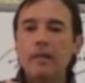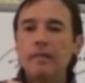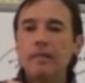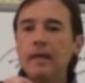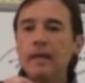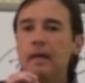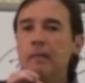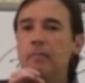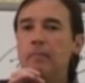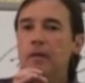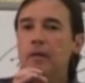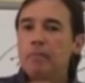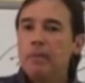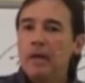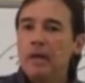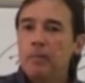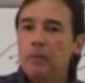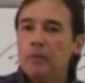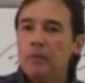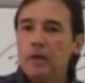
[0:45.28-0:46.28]
The
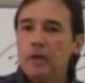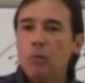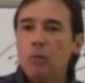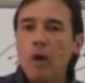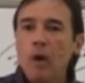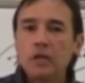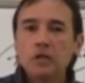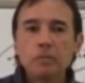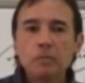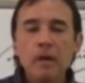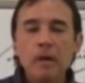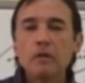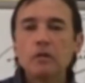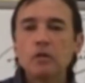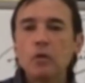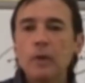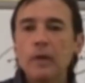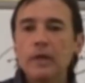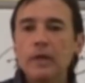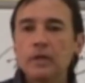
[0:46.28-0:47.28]
people that watched Mother
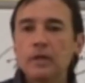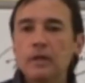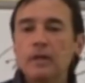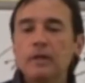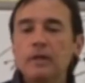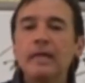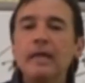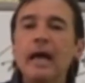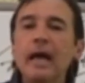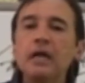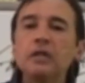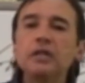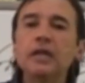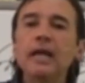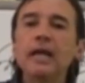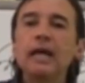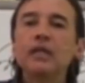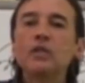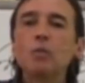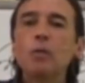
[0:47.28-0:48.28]
Teresa, the
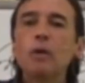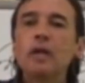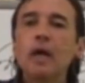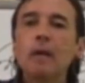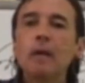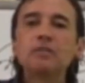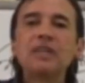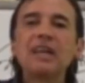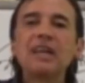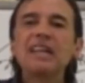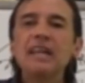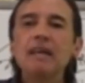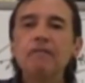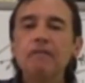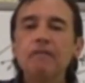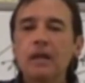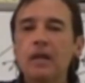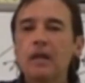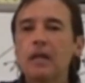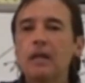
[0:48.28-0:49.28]
IgAs went up
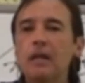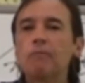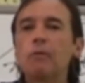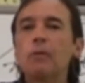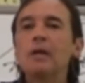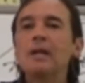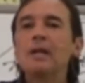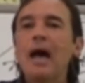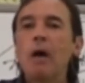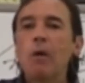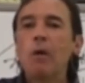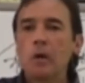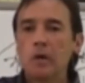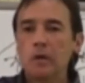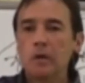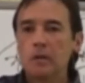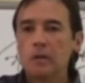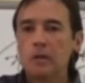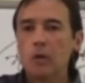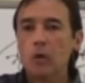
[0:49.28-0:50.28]
significantly for an hour
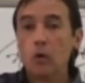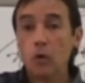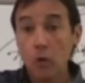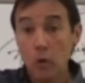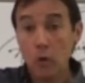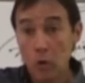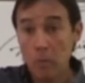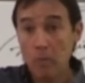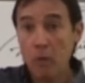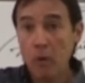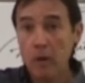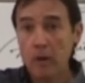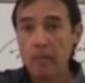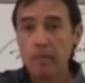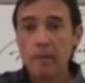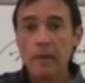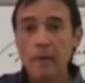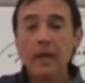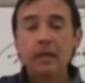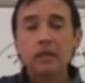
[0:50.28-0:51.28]
or more.
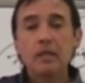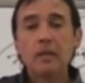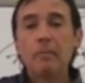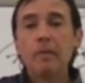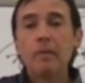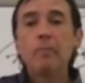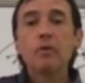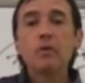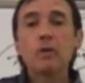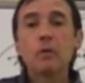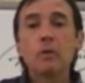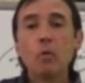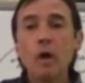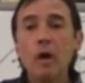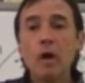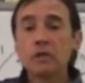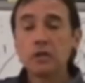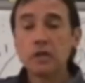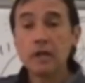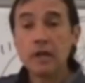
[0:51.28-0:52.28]
The people that
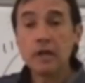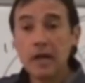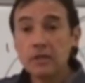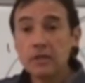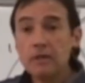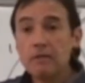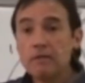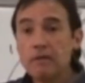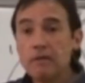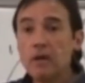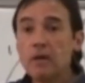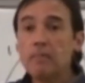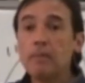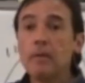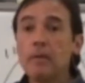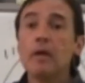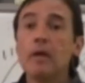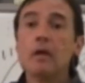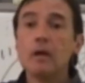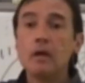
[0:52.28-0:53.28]
watched the Nazi
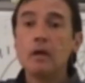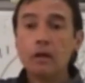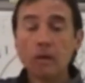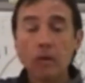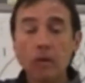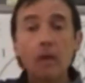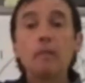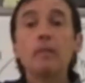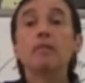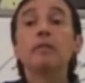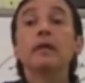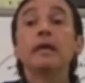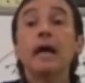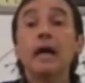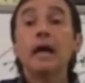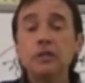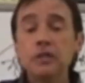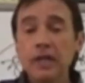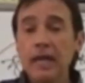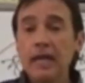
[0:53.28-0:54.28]
film, the
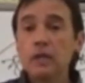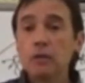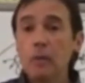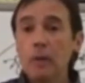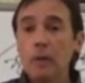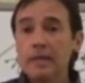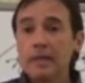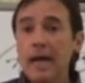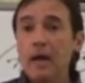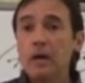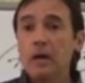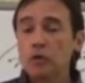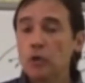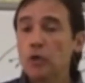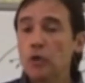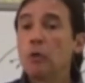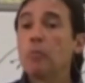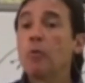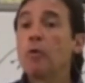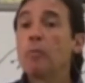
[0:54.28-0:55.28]
IgAs went down.
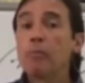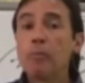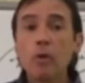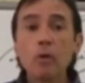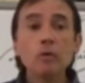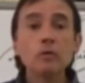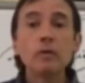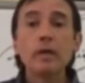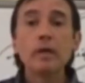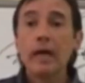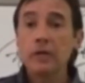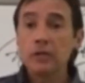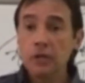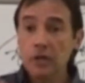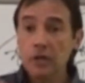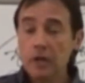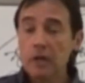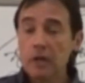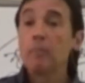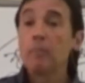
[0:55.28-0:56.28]
So you're more prone to
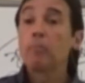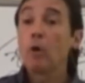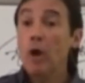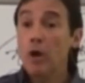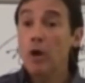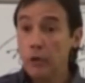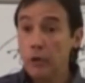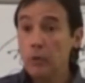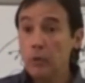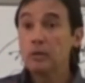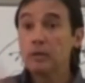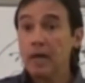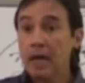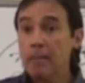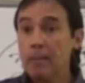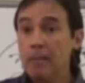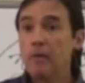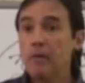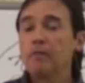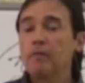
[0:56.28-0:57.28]
catching a bronchial
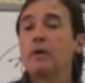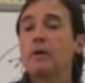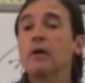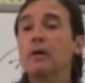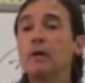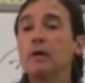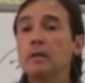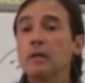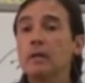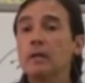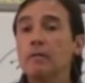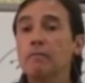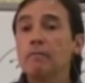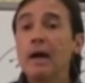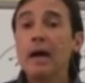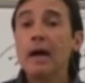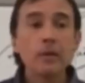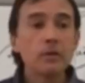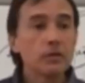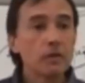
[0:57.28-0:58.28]
type of
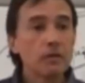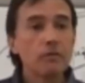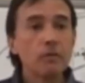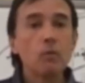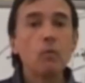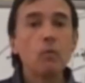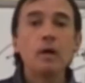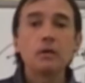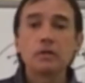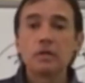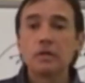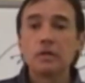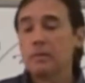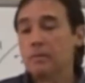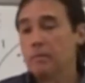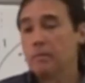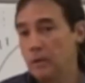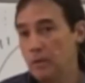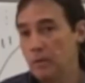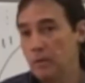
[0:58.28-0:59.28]
virus if you watch
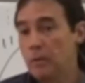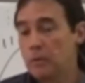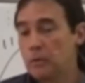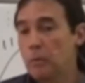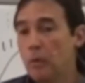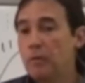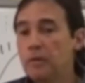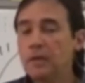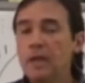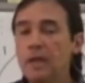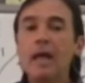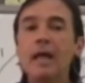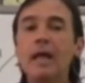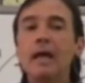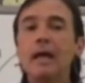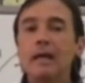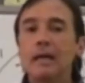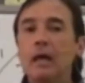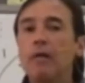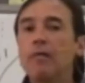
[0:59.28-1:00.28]
those movies.
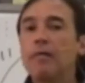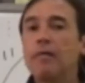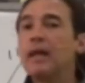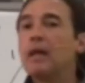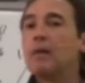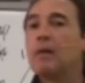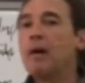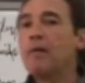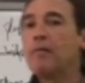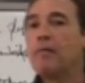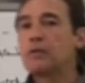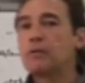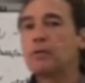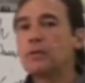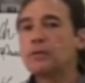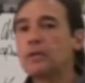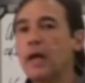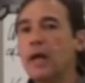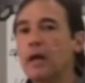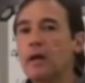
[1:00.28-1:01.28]
Now think about this for
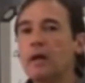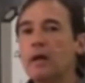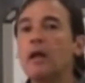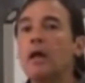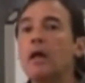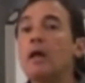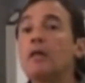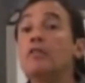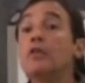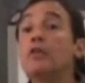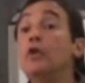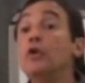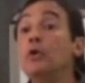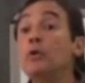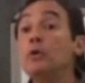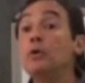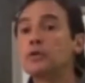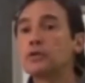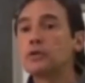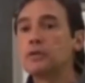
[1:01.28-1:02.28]
a second. The
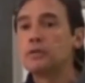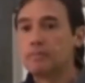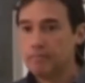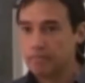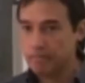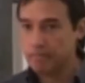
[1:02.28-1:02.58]
news.